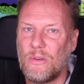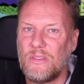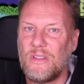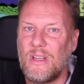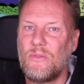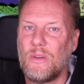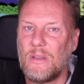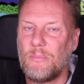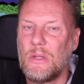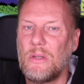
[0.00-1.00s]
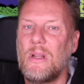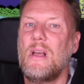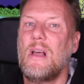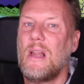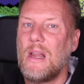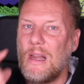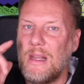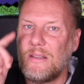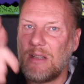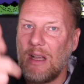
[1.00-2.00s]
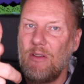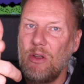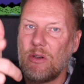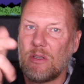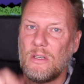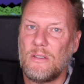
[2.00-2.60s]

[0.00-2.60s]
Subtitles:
centric. But let's have a look.